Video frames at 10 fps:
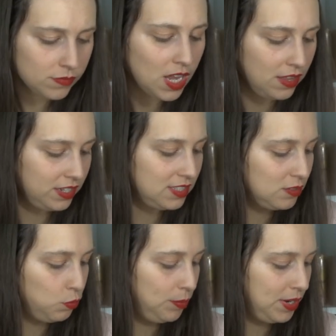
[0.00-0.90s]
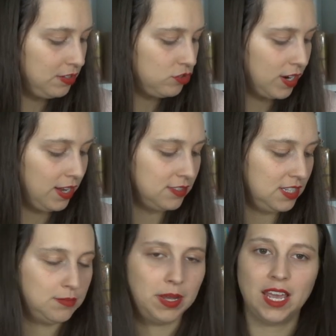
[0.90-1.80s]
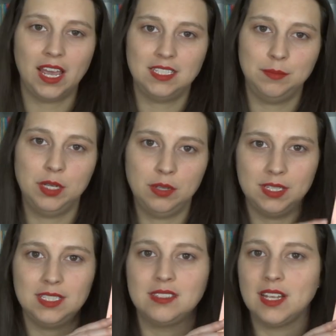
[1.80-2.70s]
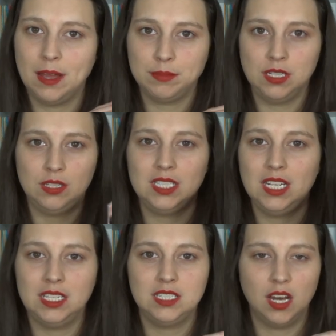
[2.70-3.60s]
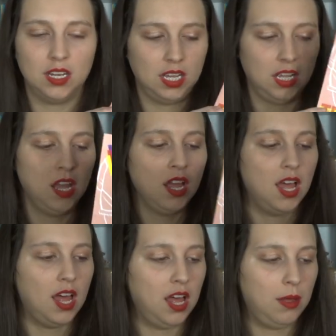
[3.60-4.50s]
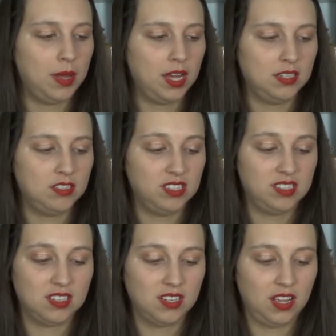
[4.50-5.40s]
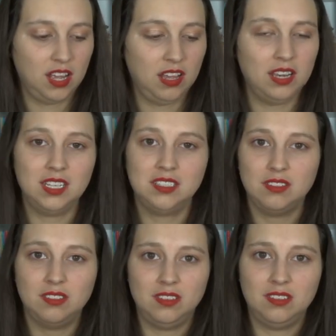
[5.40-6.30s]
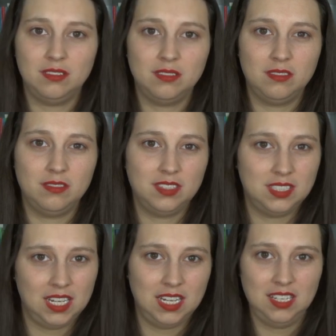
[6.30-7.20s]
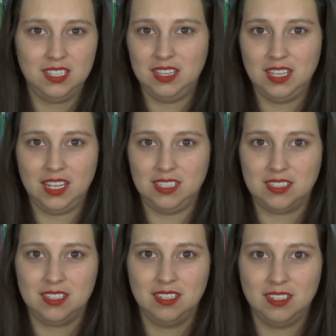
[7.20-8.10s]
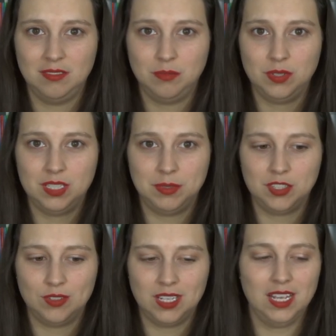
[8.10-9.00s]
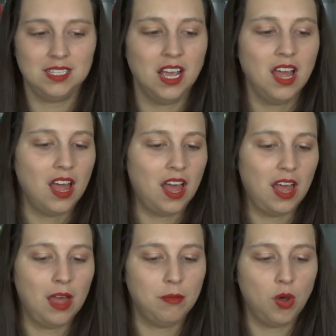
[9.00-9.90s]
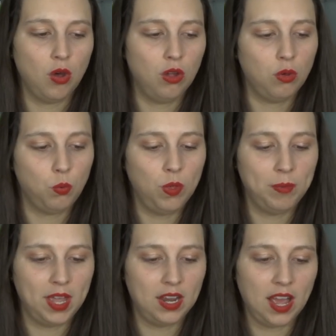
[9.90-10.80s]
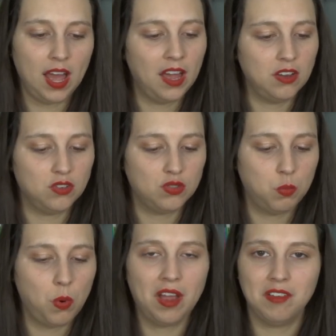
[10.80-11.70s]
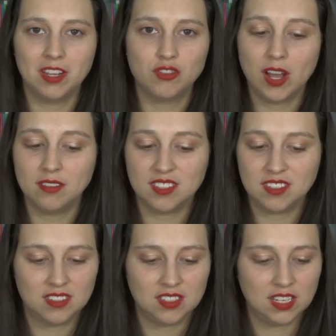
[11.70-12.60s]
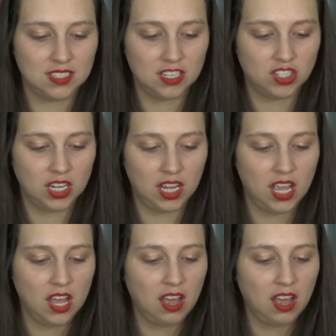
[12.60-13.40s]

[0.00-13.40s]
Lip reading: And this is Women and Trousers by Katie Plume. This is absolutely teeny tiny. And it's just a little zine, that is pretty much all it is, on women and wearing trousers, essentially.